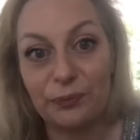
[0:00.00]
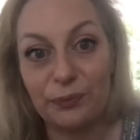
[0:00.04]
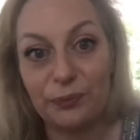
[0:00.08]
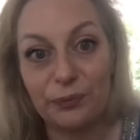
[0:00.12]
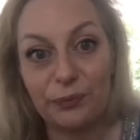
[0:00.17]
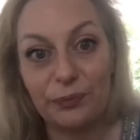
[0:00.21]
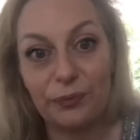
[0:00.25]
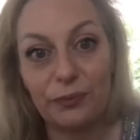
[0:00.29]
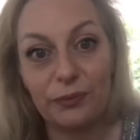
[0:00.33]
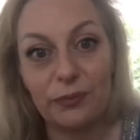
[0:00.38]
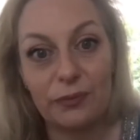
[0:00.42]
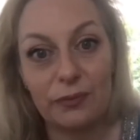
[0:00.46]

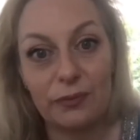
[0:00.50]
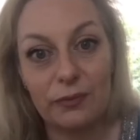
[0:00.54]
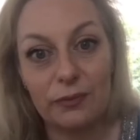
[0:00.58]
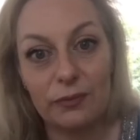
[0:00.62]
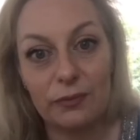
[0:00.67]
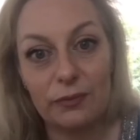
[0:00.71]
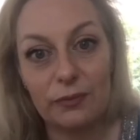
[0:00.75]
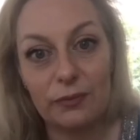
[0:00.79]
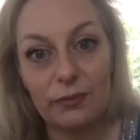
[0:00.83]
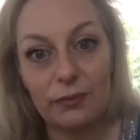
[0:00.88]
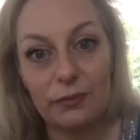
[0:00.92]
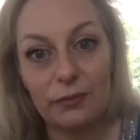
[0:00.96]

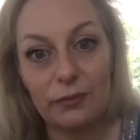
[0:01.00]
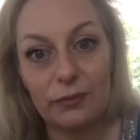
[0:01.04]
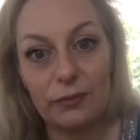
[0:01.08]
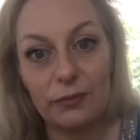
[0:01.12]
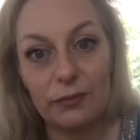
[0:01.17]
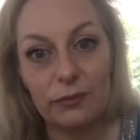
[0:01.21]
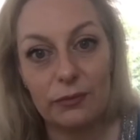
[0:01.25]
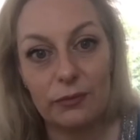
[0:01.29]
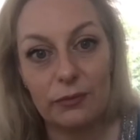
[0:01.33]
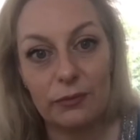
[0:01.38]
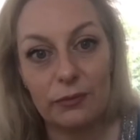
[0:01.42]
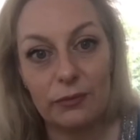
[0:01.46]

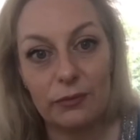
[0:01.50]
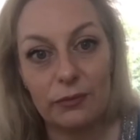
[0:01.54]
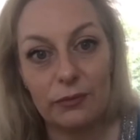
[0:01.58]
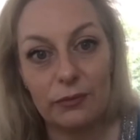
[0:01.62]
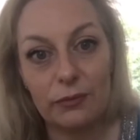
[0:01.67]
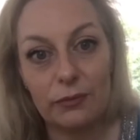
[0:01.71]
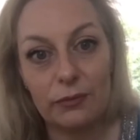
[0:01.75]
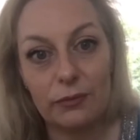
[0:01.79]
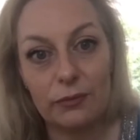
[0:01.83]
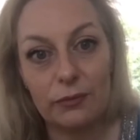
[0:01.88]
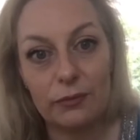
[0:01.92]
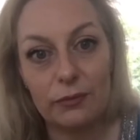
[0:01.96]

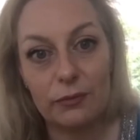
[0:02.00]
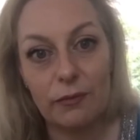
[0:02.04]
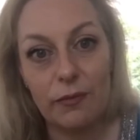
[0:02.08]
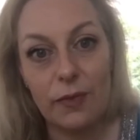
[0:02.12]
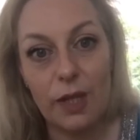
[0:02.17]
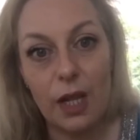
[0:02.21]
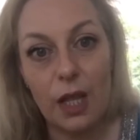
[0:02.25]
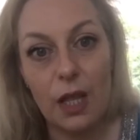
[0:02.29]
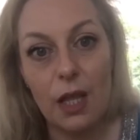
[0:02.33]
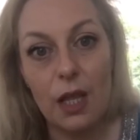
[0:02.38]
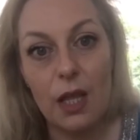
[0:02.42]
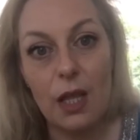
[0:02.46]

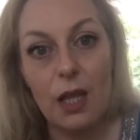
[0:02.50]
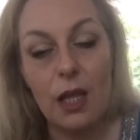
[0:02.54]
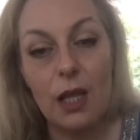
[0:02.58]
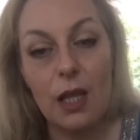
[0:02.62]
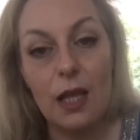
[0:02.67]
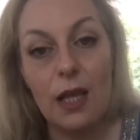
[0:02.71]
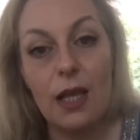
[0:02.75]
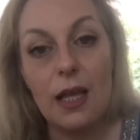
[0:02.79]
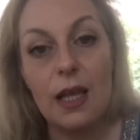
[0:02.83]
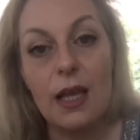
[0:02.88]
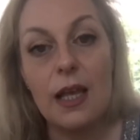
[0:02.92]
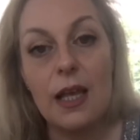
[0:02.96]

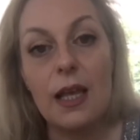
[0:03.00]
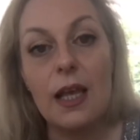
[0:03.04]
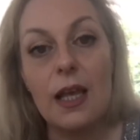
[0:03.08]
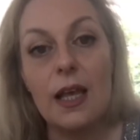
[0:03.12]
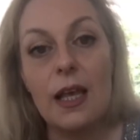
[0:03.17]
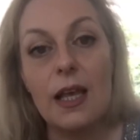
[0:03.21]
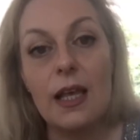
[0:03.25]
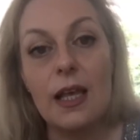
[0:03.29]
(silence)